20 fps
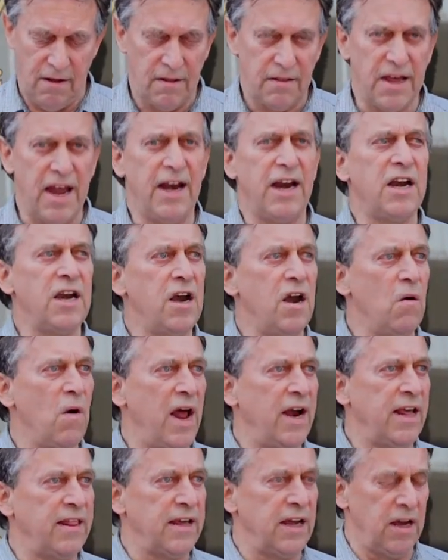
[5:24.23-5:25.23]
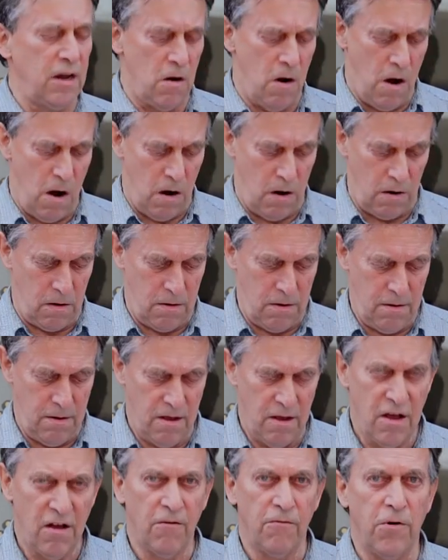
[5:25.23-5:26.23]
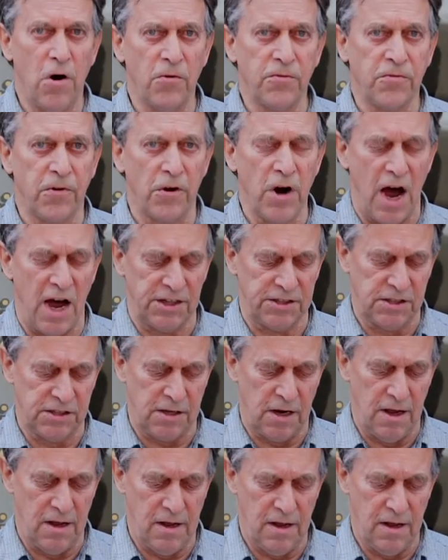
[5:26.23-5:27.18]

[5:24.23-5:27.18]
They didn't do anything at all. Vote for us.